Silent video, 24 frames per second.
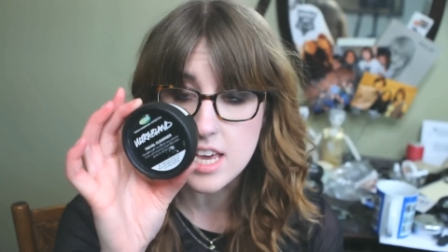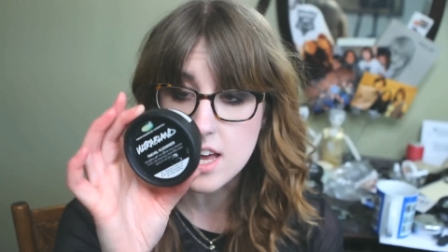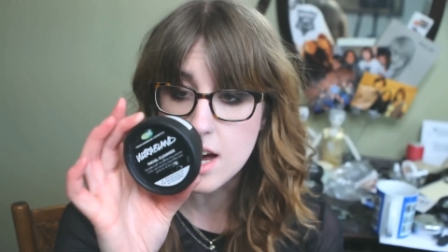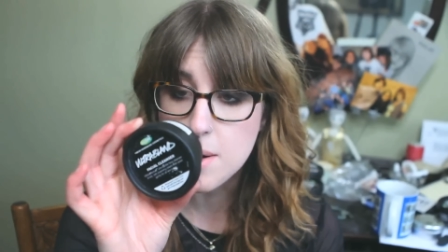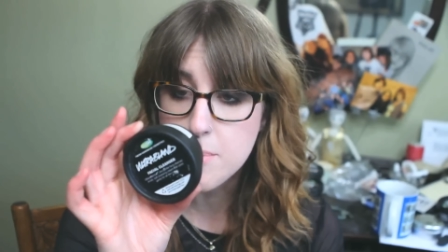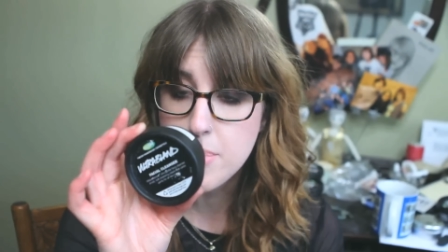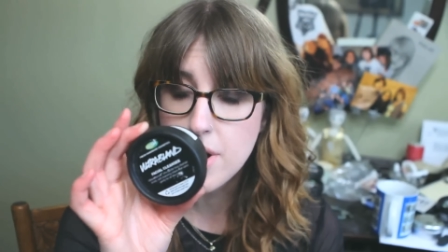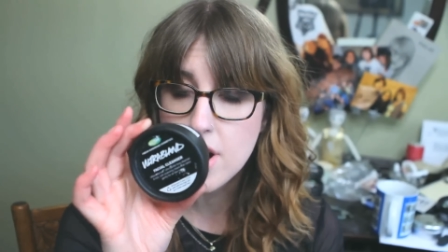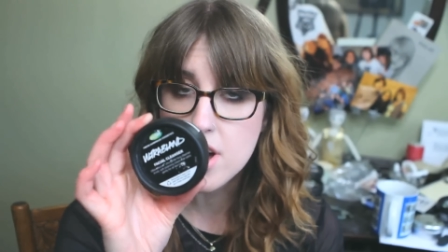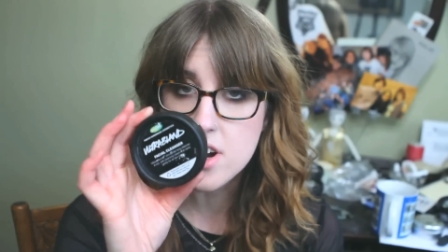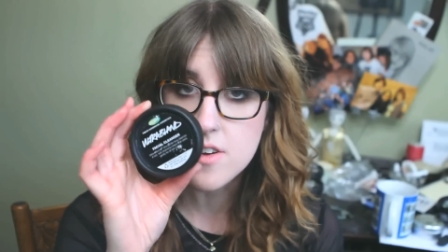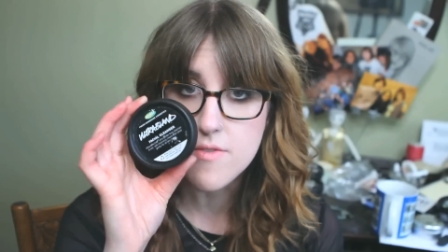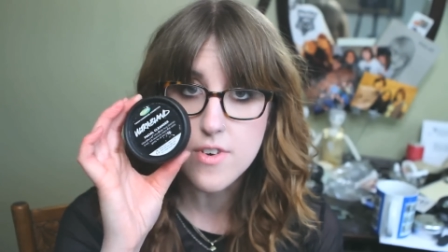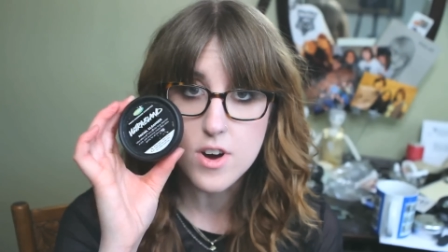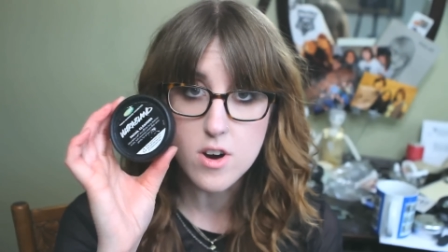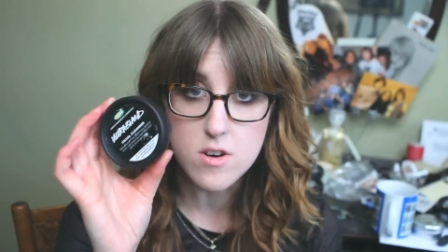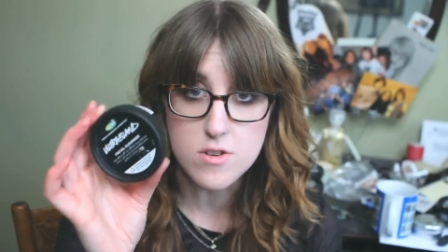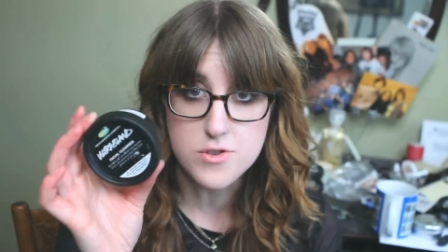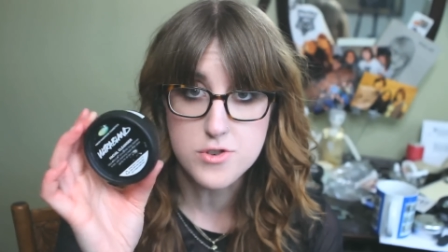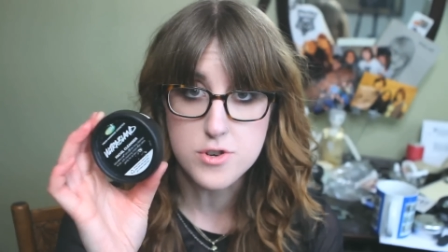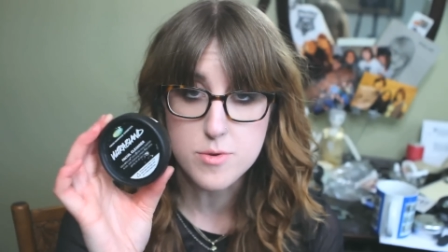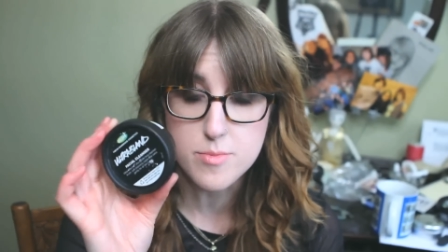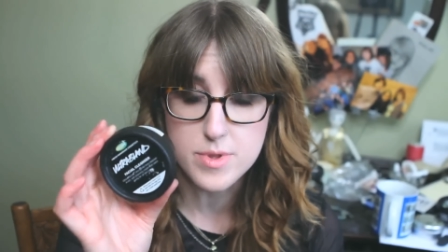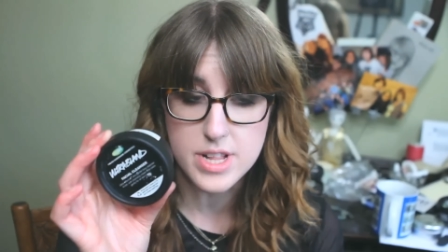a pot of
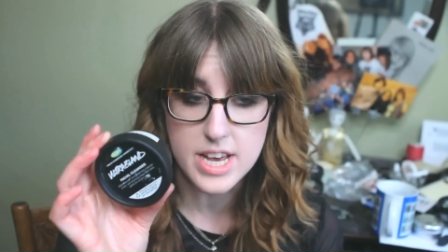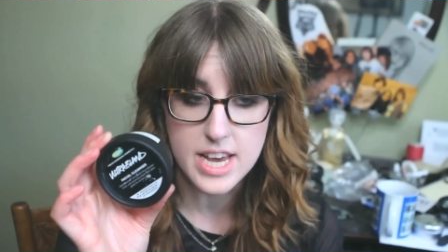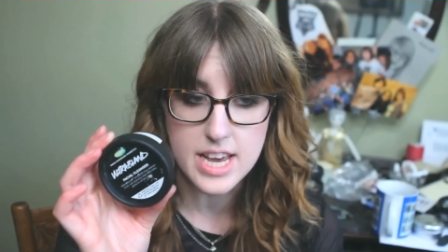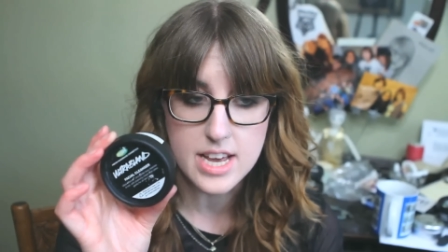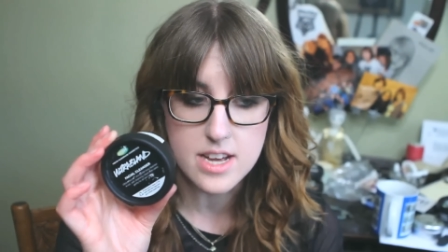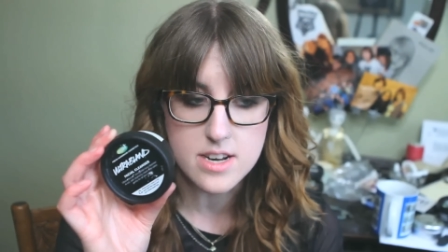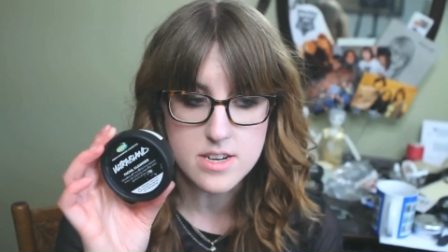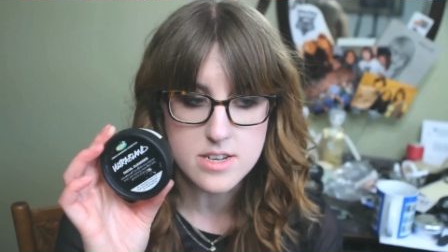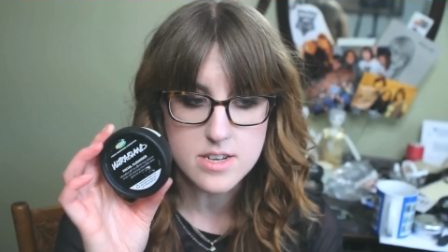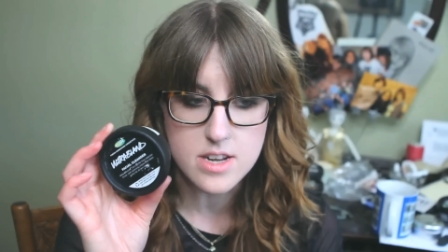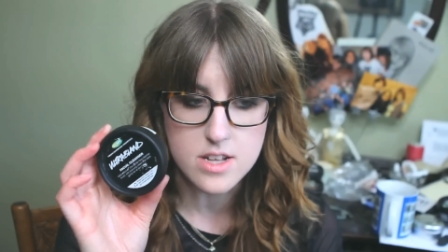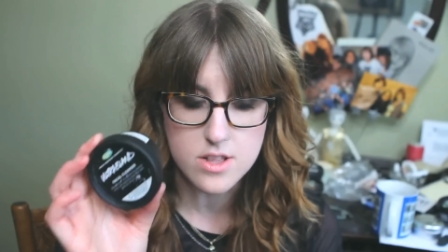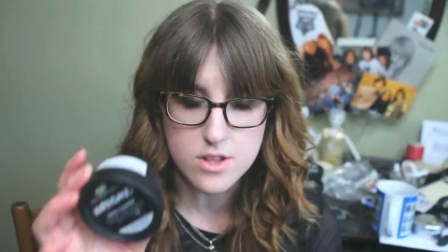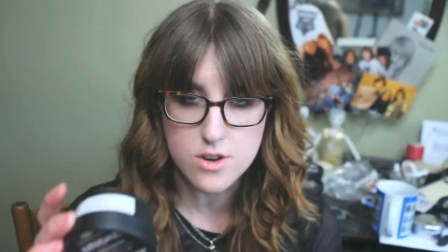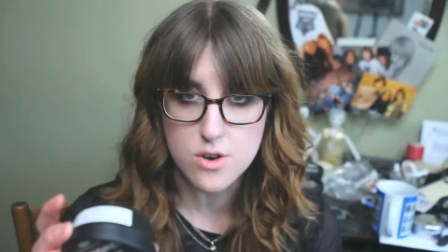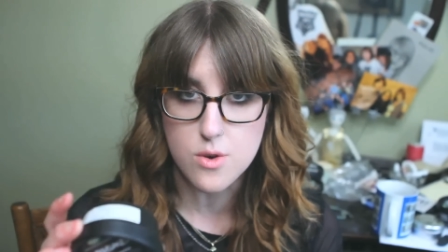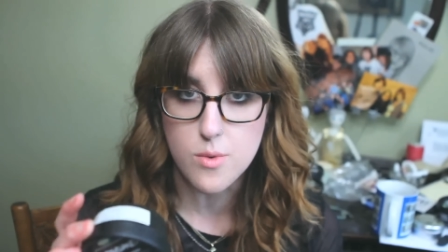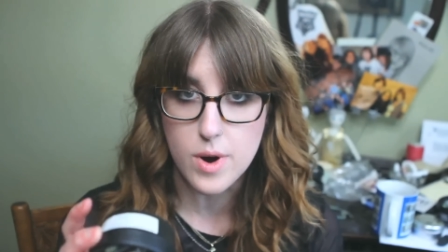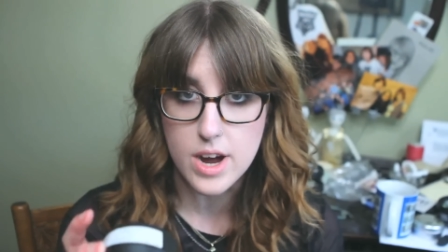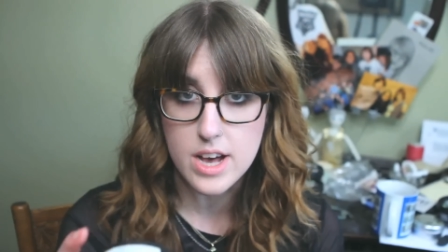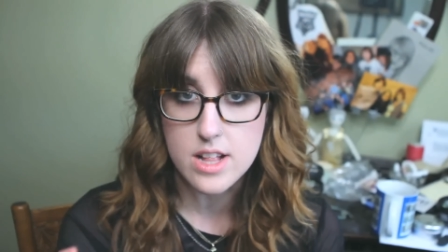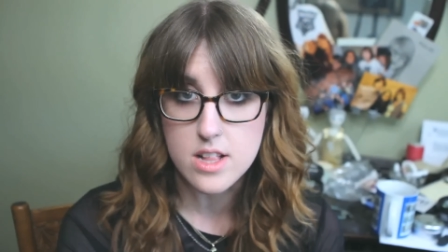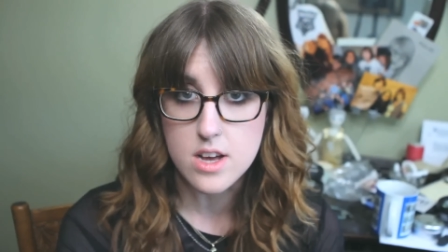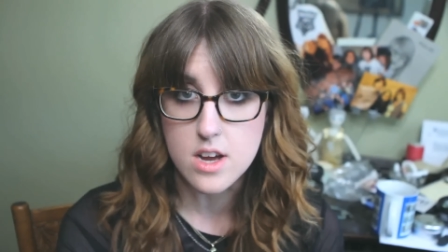Ultrabland a little
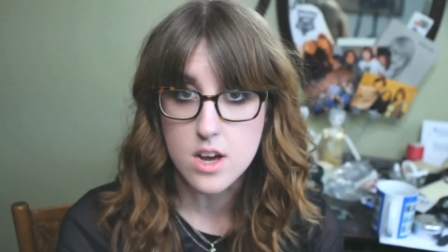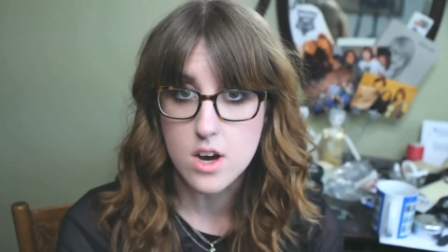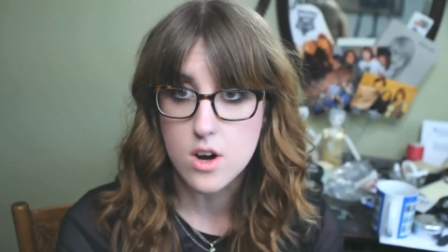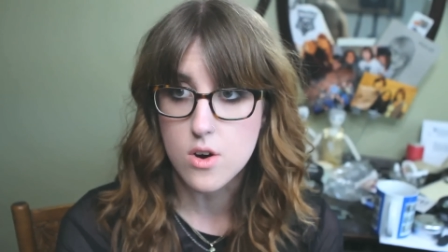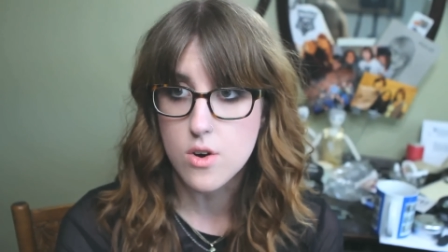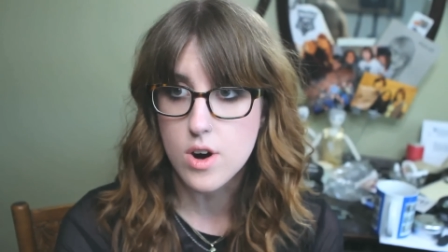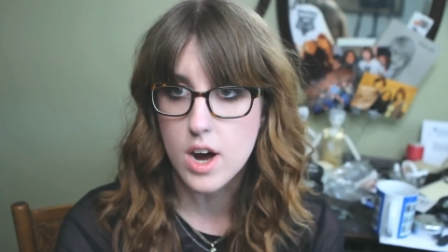while ago.